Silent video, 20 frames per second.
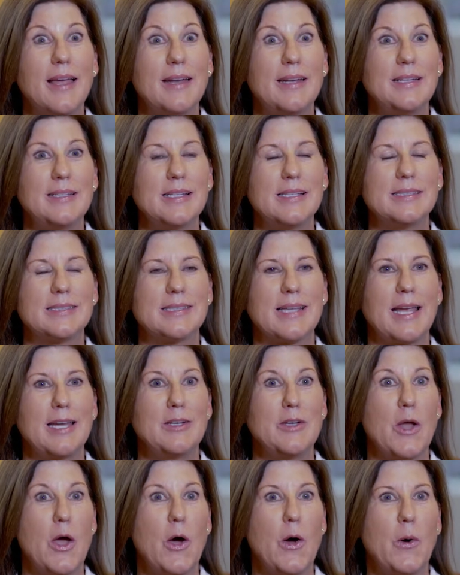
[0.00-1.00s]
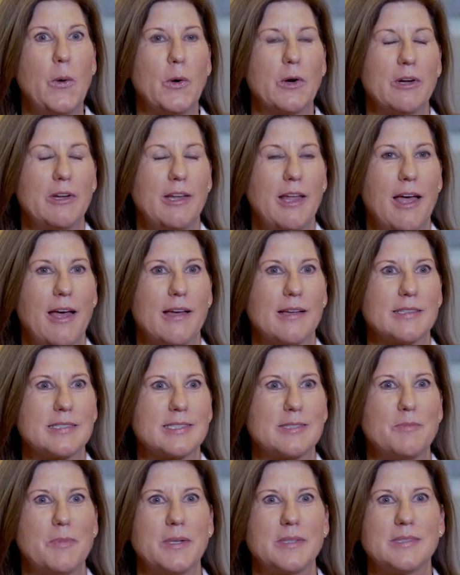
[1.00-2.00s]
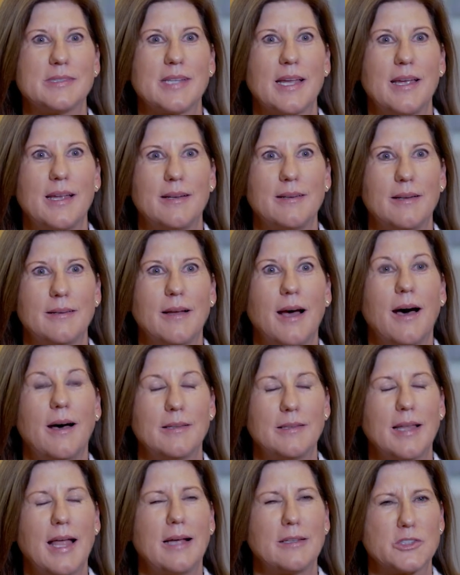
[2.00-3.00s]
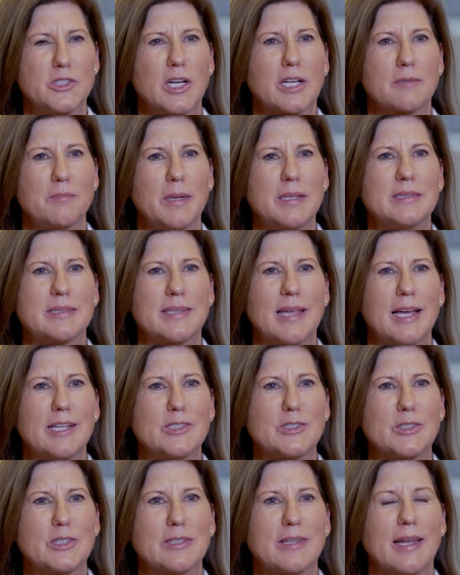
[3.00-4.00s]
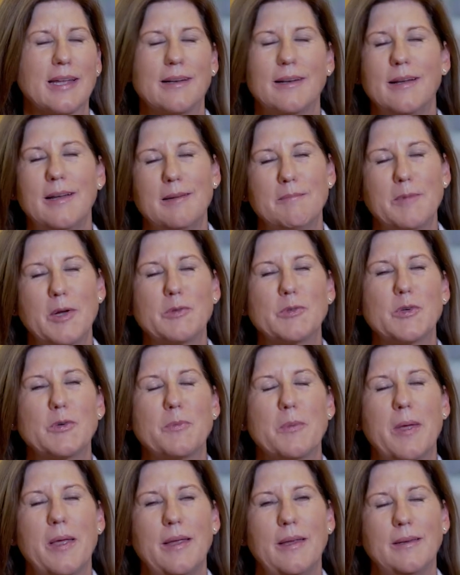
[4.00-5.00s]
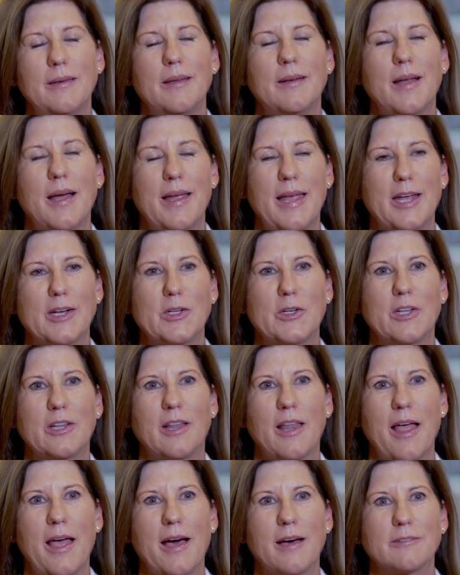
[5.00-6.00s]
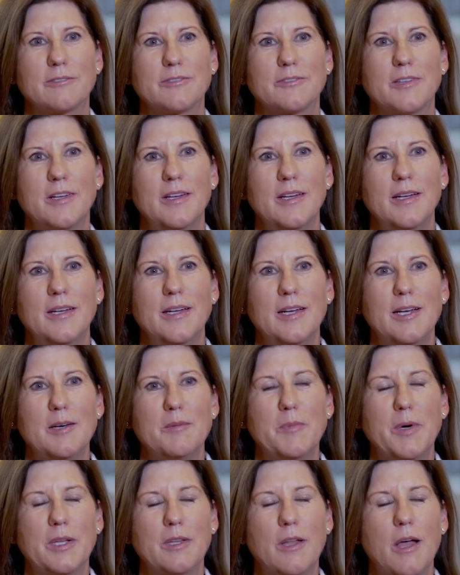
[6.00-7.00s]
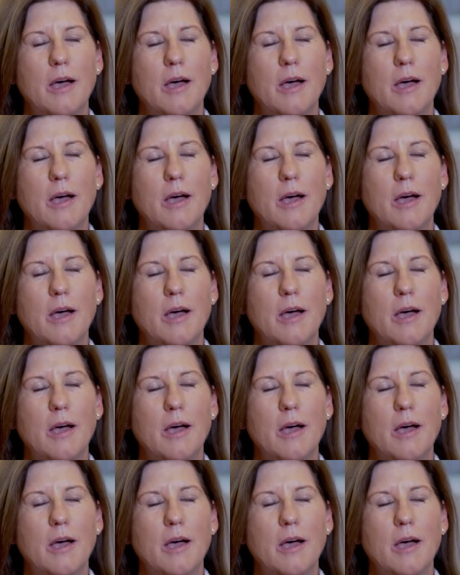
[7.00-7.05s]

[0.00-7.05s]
that he didn't say no or yes, but said, well, I'll check my schedule, that my roommate and I had a good laugh. But